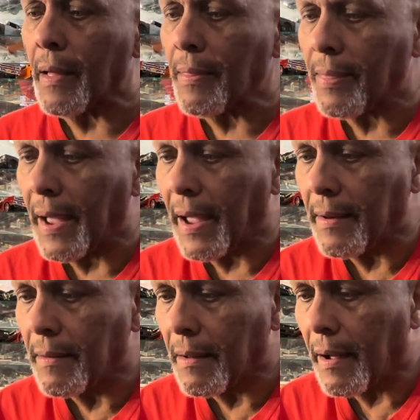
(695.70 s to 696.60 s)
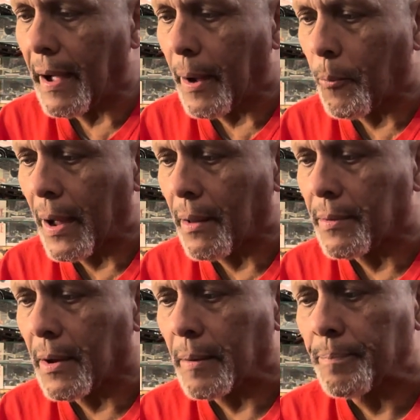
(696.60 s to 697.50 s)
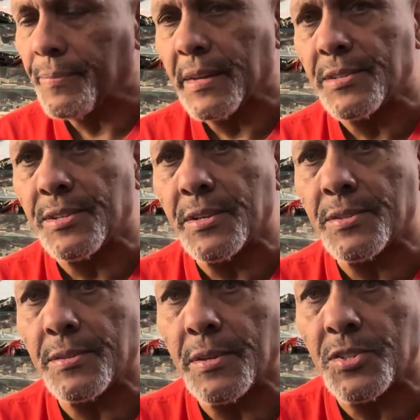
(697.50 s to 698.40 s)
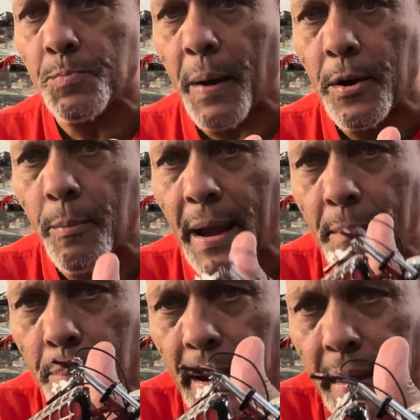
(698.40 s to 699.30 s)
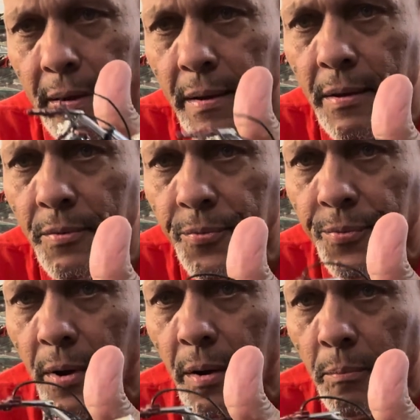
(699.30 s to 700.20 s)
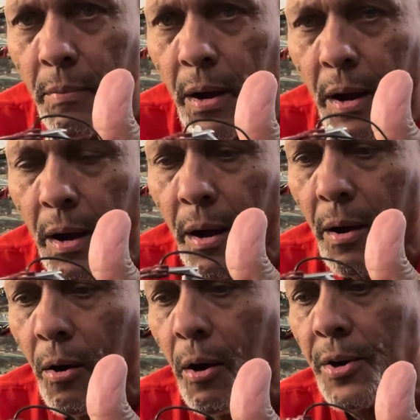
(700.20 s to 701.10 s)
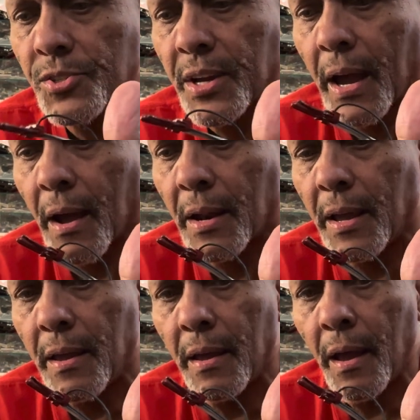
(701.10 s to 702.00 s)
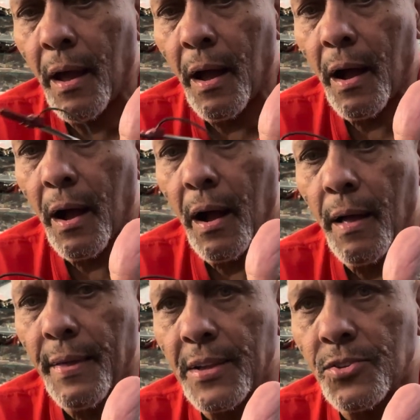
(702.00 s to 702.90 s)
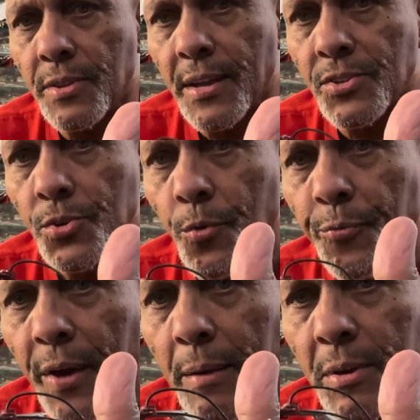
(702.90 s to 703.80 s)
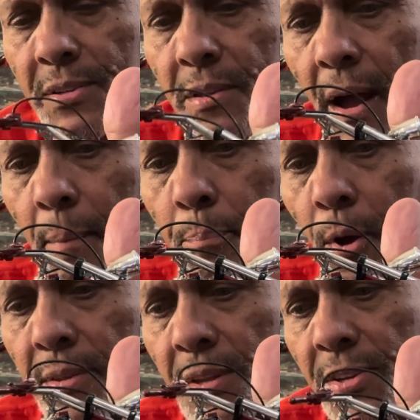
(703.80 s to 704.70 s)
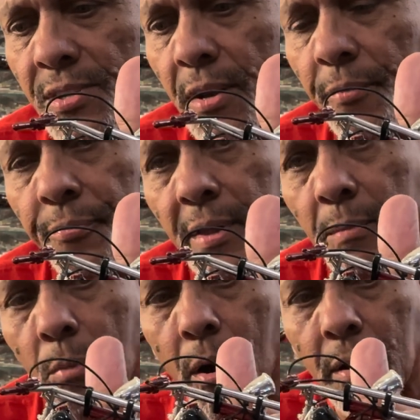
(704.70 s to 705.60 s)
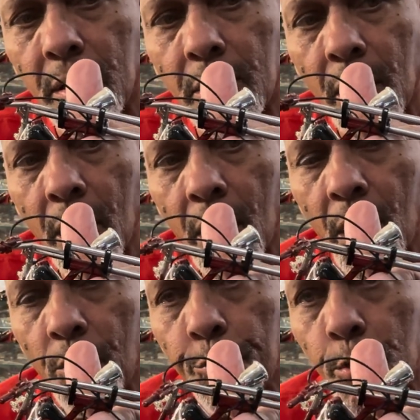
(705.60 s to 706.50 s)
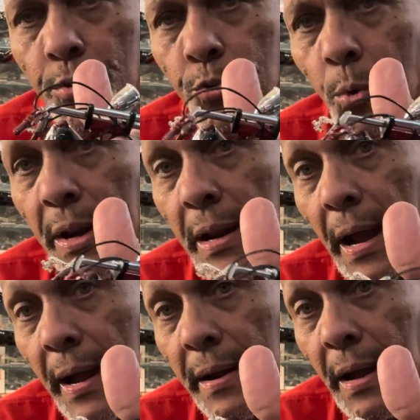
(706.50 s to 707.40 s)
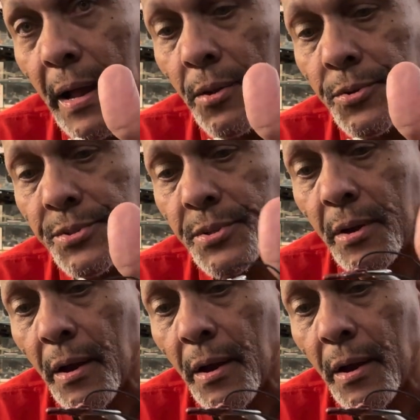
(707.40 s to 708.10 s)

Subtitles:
then I wound up, this is the Spider-Man bike from Orange County. That's so famous. Now, I bought this in a flea market for $29.